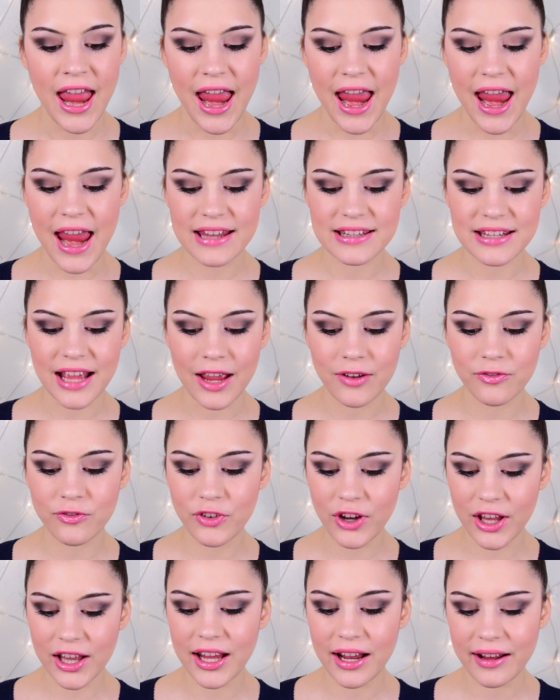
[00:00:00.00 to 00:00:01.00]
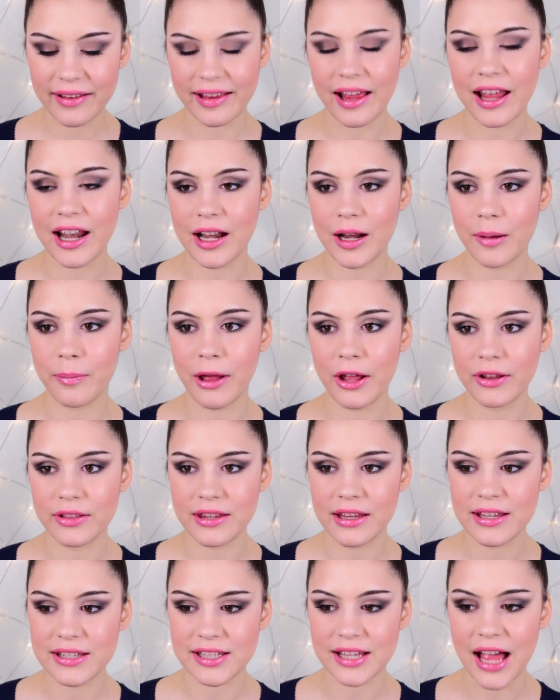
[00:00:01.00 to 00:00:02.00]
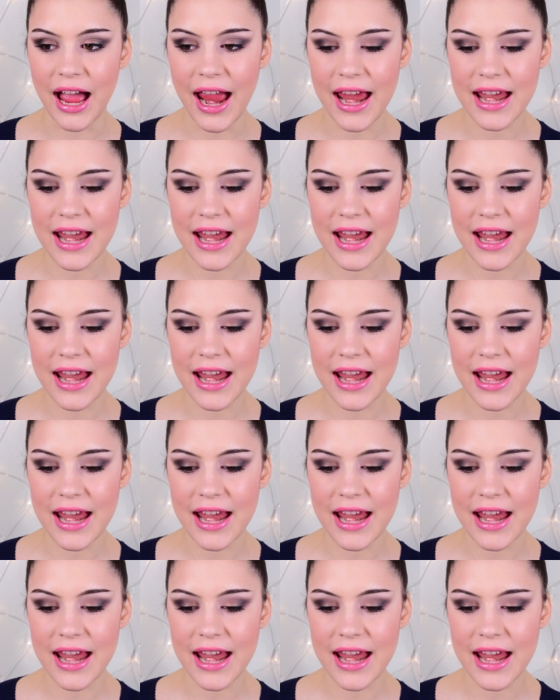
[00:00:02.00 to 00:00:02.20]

And I'm really excited about this.